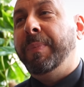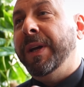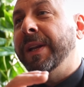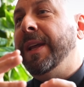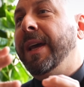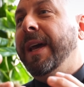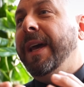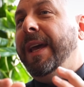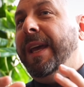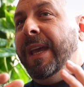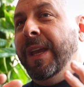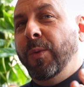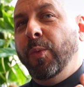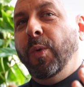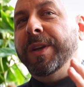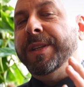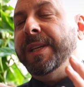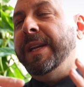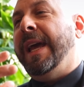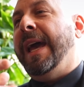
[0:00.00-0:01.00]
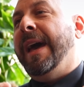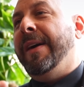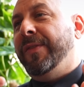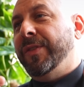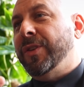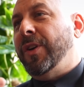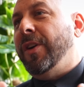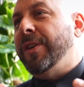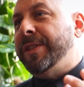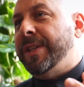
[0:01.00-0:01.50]
but it wasn't
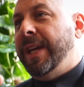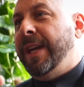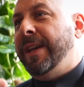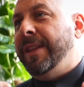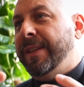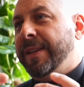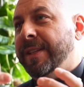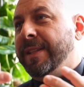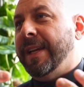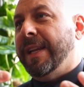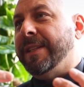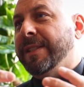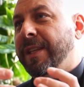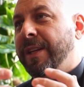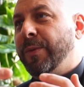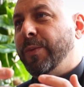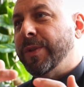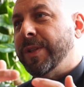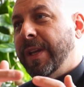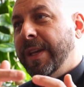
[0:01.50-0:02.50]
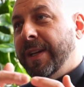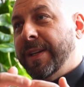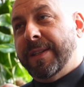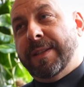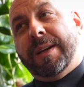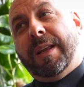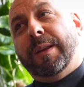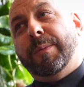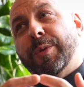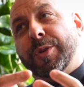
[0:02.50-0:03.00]
Avatar Day in the sense that it was like a
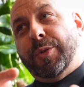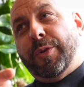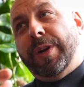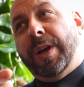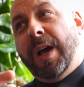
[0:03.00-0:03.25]
celebratory